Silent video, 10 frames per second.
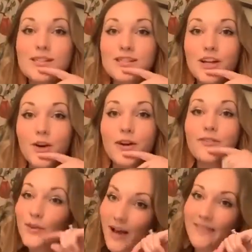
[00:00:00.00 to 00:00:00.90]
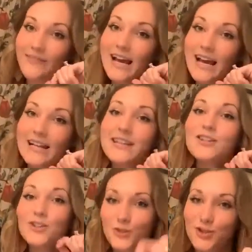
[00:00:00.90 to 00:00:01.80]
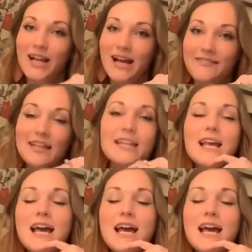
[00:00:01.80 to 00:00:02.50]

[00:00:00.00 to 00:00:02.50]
So if you haven't had it, you should have it.